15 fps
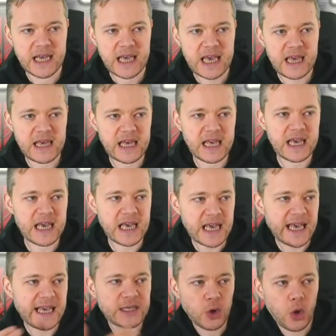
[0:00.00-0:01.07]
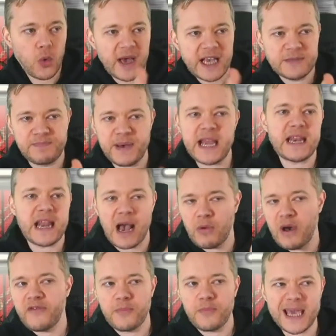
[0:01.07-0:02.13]
It, he's always been
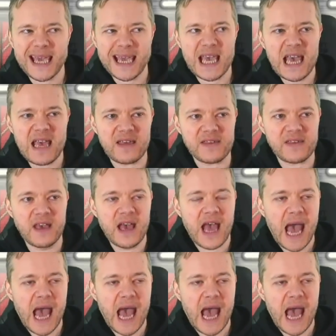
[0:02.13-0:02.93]
however big he is.